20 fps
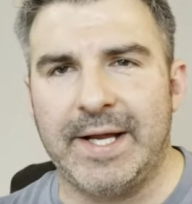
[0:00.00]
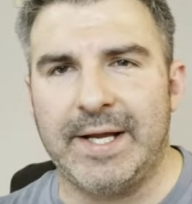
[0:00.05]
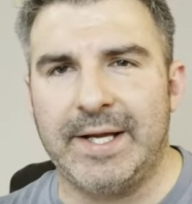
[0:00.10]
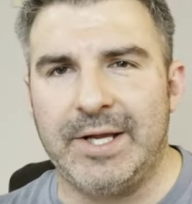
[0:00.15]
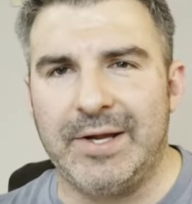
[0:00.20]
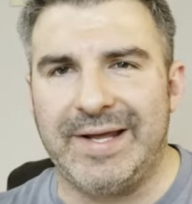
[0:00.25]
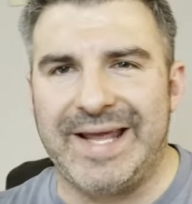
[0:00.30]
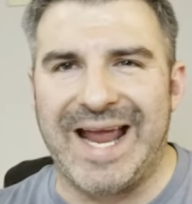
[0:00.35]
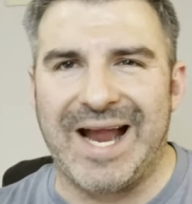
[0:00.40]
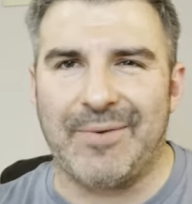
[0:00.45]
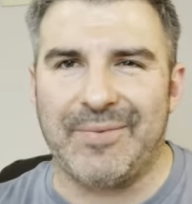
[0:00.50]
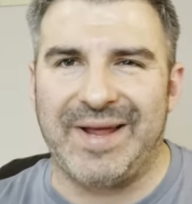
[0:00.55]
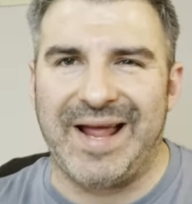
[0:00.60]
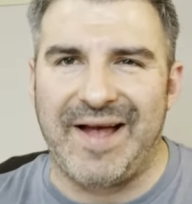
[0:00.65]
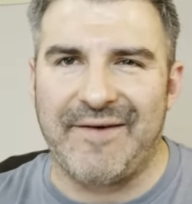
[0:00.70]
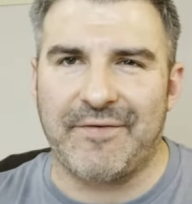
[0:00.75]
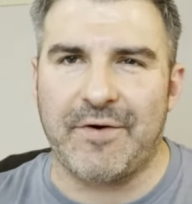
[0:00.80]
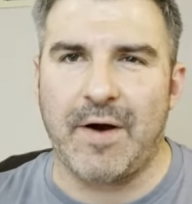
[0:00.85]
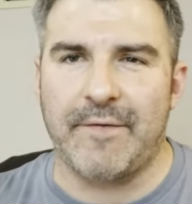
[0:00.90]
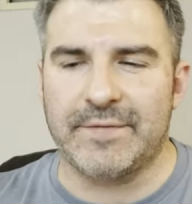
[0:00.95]
You can't really
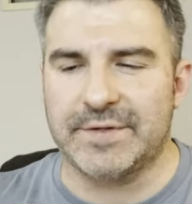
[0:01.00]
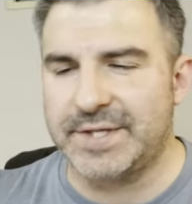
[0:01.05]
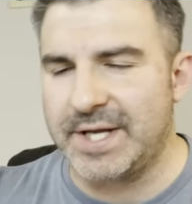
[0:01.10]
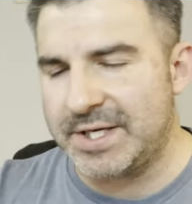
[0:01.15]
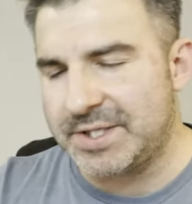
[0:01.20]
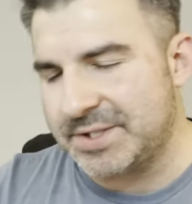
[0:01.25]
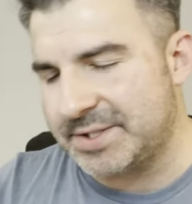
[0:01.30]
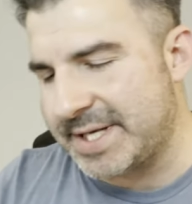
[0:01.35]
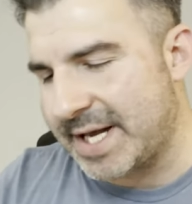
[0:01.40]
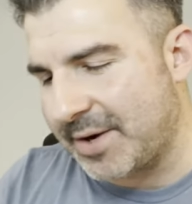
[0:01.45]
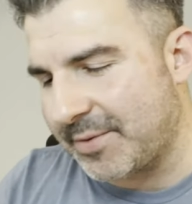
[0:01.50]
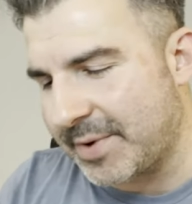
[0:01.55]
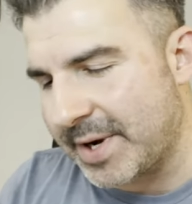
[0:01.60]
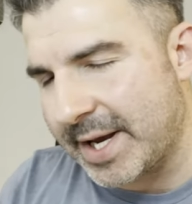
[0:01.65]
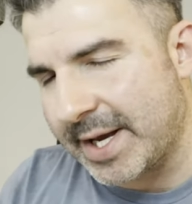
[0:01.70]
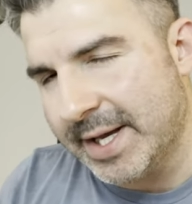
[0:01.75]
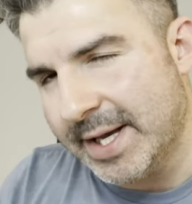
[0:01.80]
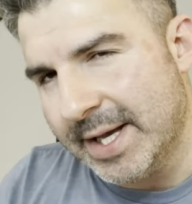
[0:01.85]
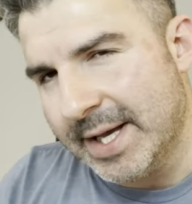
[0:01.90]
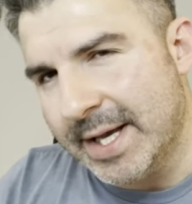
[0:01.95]
have conversations that
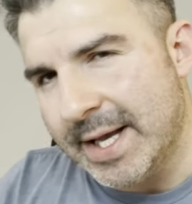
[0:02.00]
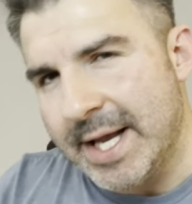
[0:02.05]
way.